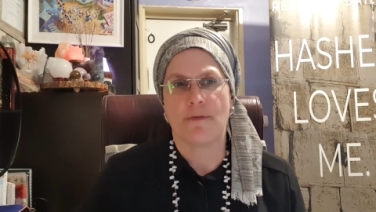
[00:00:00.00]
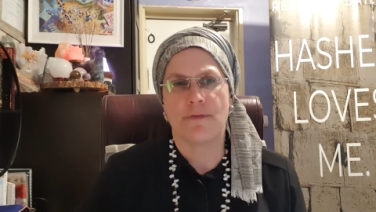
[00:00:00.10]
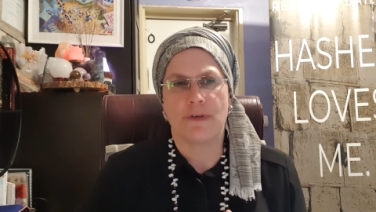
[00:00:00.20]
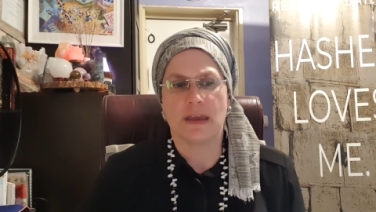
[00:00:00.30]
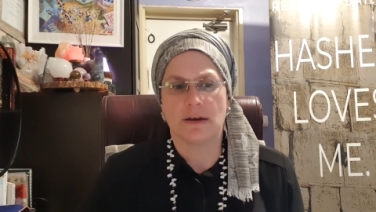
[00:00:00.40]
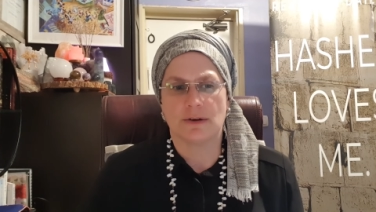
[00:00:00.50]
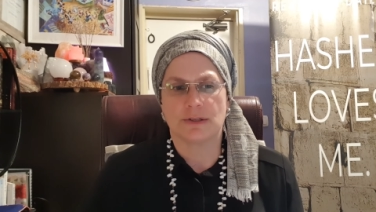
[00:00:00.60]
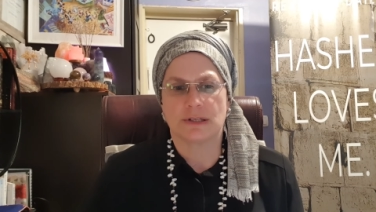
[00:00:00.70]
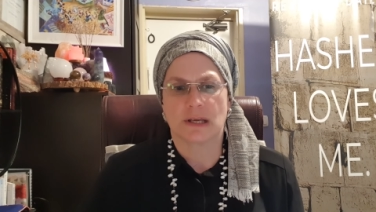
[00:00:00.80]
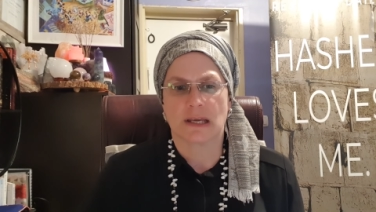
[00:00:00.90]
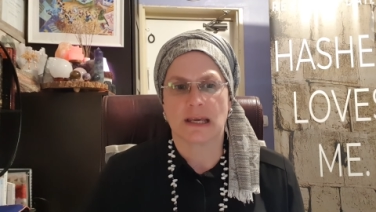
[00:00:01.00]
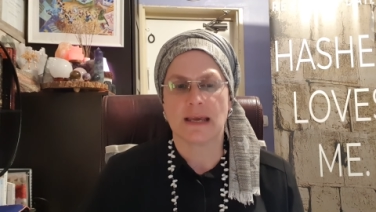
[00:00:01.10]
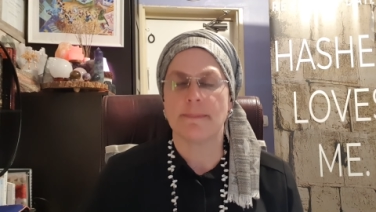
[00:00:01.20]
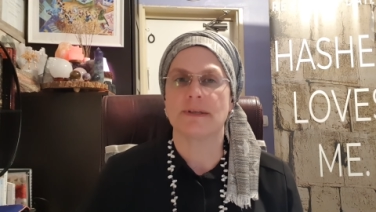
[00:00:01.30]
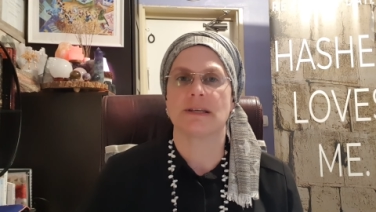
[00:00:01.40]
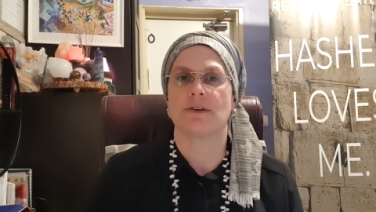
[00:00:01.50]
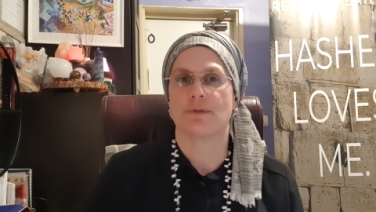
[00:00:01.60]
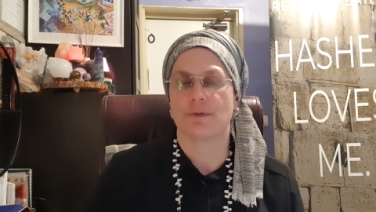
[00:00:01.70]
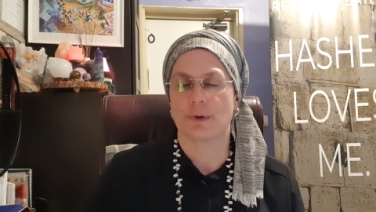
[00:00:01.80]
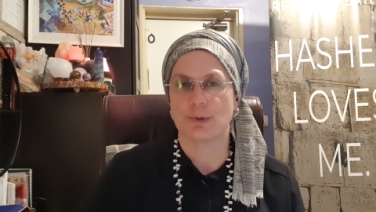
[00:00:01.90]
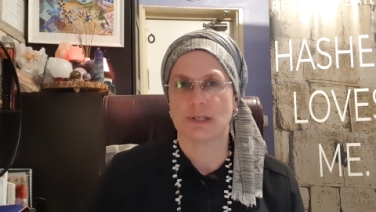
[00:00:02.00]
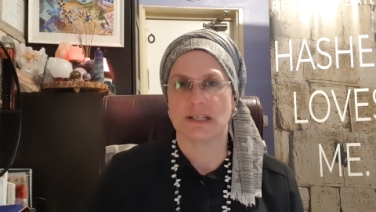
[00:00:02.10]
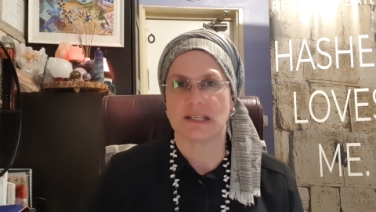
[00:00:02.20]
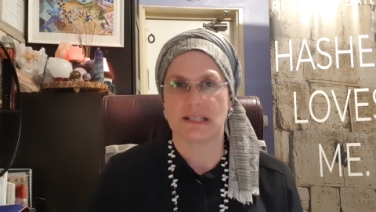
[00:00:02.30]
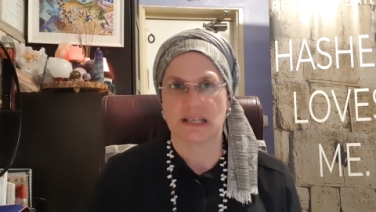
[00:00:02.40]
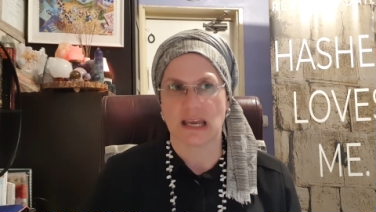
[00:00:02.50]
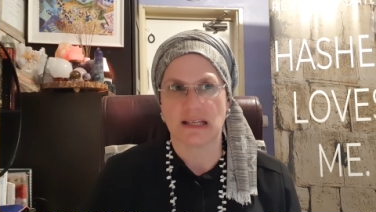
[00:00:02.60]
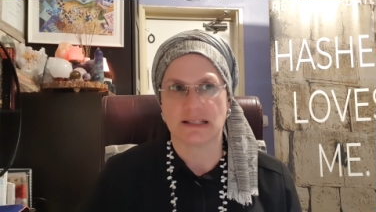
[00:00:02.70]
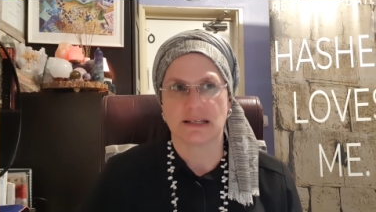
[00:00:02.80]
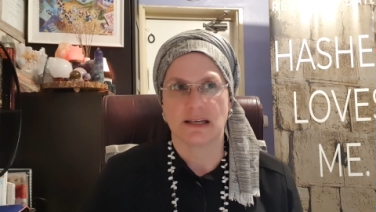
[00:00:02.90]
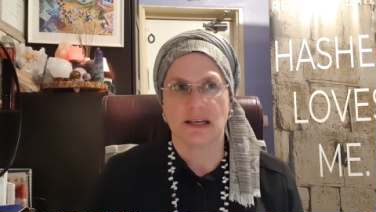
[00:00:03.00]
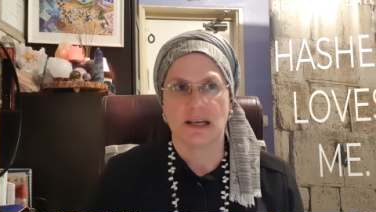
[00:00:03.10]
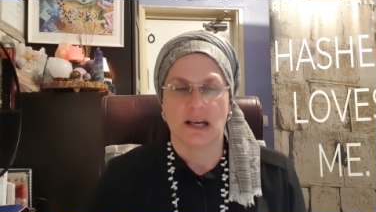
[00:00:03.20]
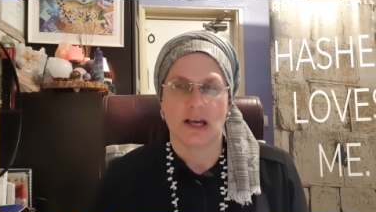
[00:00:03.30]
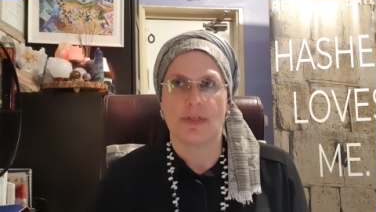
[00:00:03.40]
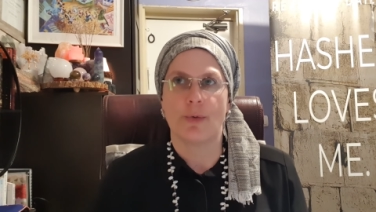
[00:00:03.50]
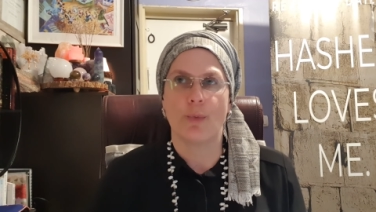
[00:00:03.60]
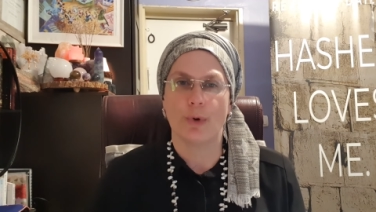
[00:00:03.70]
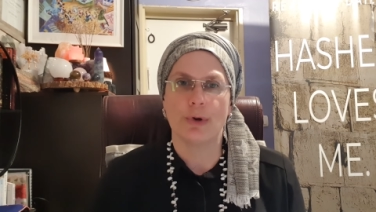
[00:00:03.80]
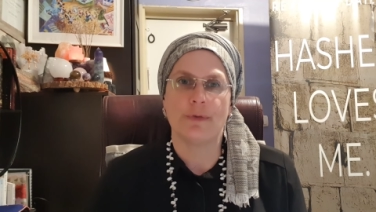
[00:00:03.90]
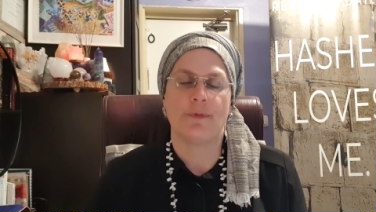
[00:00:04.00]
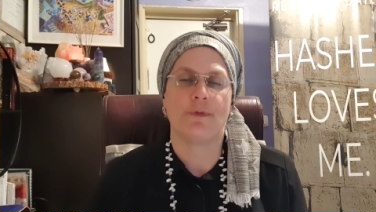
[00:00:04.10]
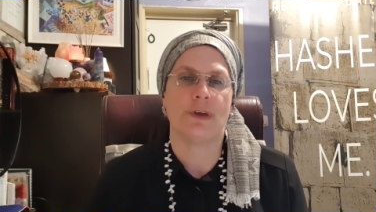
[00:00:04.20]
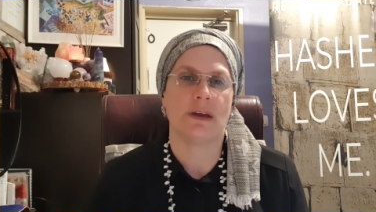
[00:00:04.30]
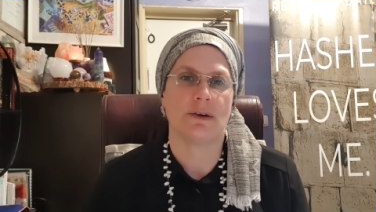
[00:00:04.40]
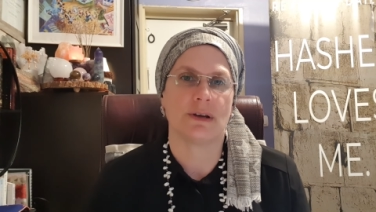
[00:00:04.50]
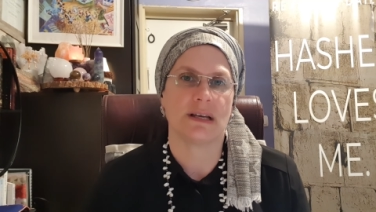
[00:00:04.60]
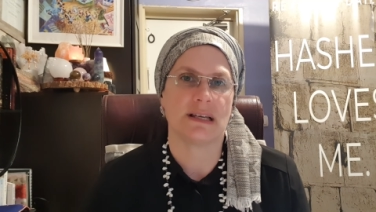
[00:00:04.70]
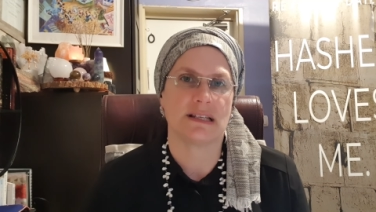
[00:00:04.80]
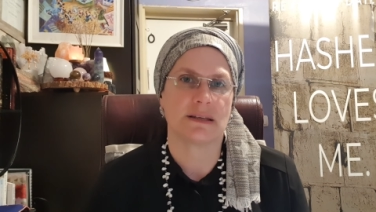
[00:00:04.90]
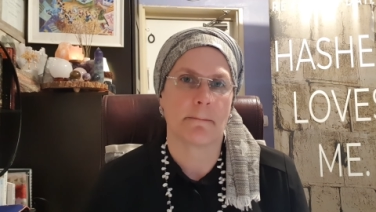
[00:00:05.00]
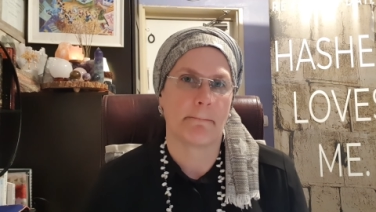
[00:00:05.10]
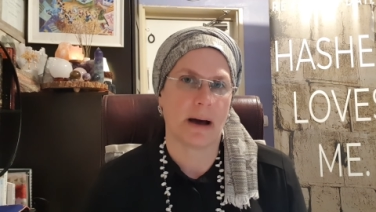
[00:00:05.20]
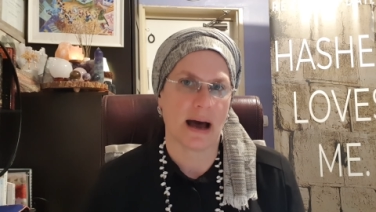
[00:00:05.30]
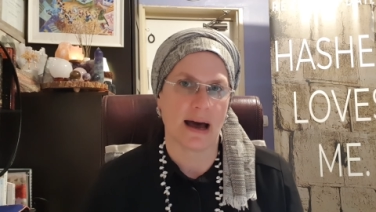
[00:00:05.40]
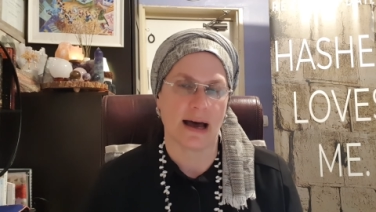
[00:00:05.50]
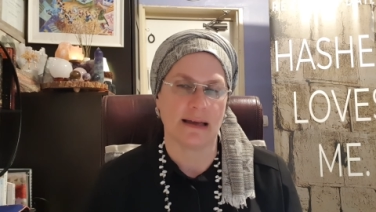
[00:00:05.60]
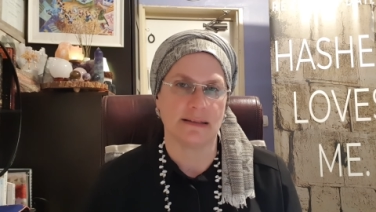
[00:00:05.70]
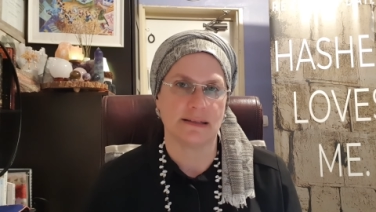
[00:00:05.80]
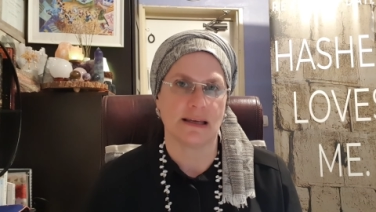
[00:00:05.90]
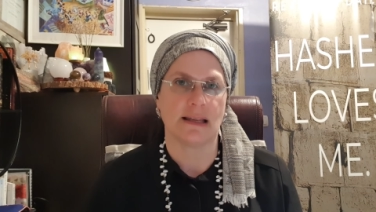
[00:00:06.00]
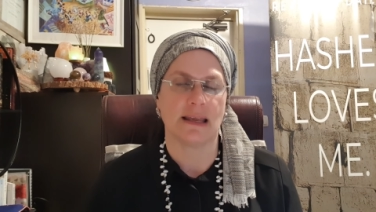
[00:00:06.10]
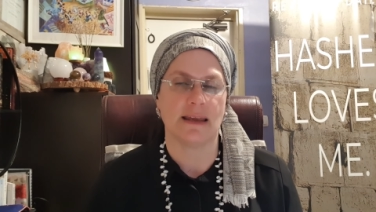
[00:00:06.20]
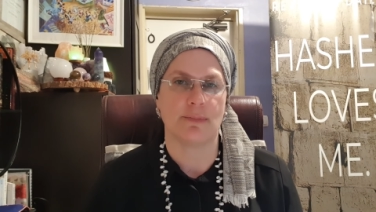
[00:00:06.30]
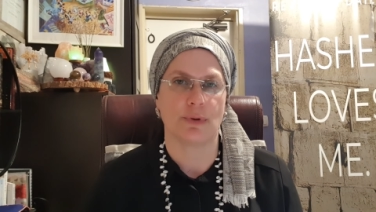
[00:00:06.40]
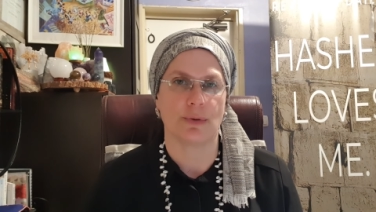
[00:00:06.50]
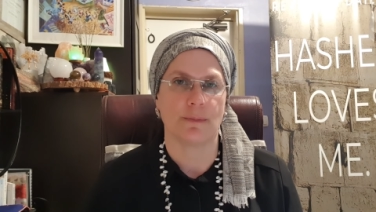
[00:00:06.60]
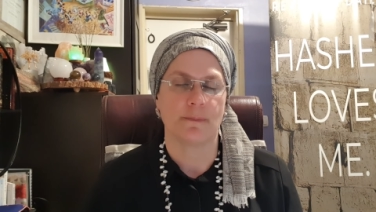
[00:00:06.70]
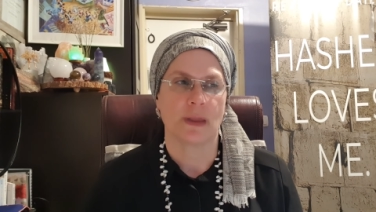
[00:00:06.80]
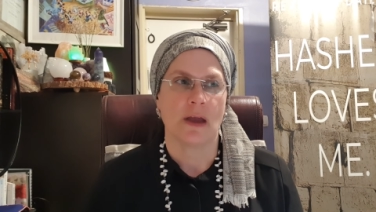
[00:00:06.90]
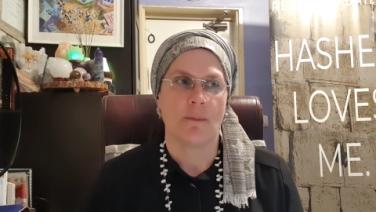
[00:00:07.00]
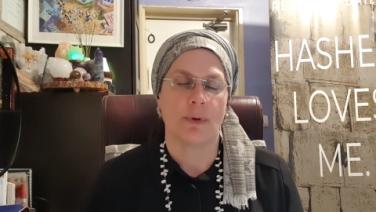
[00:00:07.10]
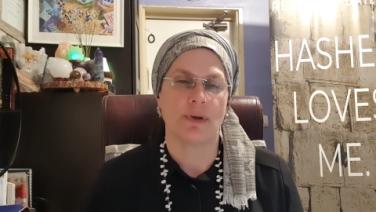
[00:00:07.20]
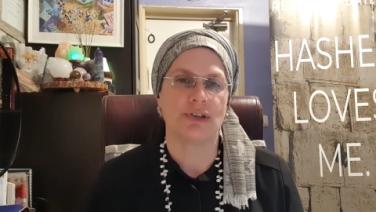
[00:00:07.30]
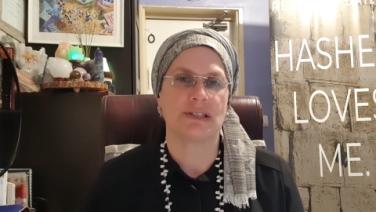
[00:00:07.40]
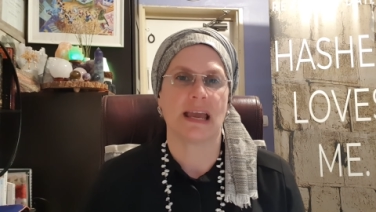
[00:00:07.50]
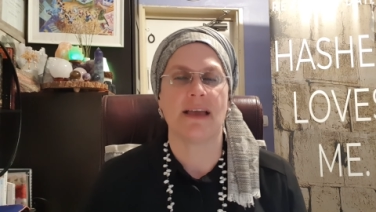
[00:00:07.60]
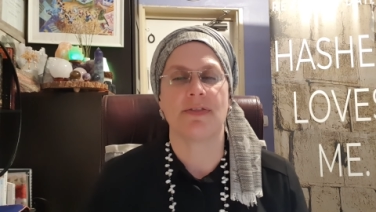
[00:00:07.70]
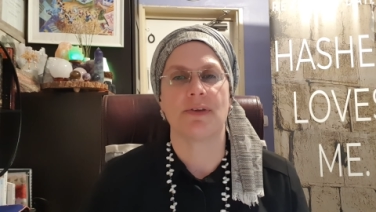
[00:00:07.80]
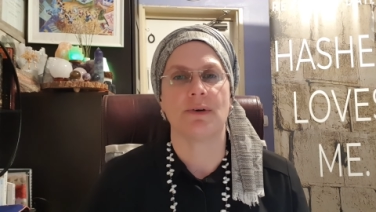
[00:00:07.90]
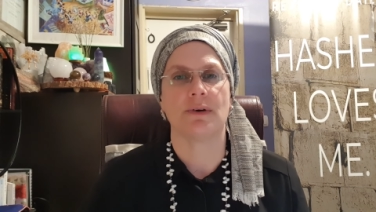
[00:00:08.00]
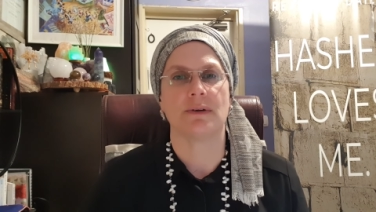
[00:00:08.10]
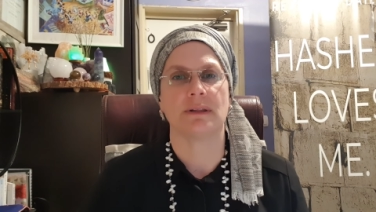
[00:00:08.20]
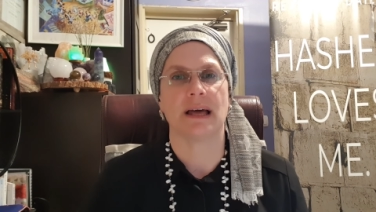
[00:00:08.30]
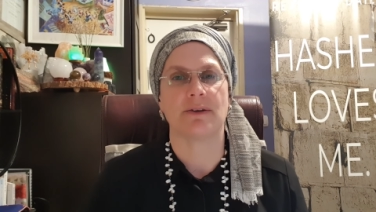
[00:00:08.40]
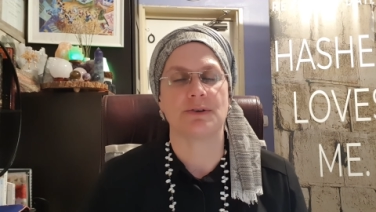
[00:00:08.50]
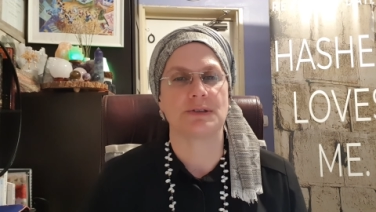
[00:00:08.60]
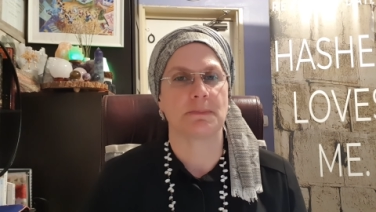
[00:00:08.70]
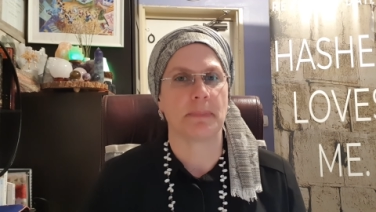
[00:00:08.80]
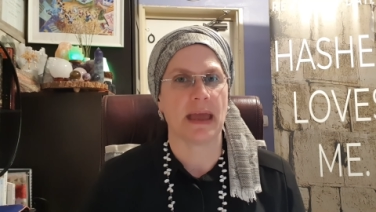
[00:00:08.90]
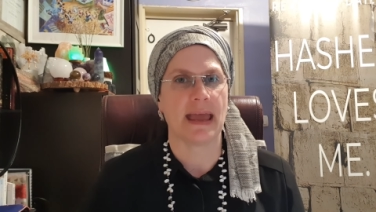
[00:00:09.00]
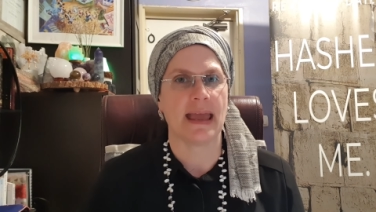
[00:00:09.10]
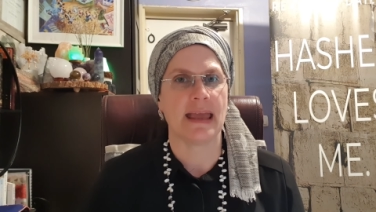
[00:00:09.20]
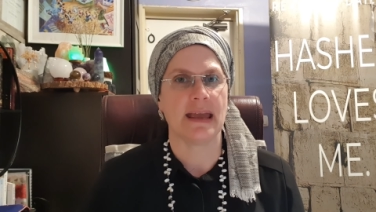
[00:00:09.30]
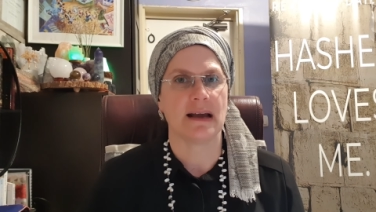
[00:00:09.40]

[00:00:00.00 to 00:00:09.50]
fears keep us in a frozen state. The word fear is pahad in Hebrew. But when you take the letters Pei,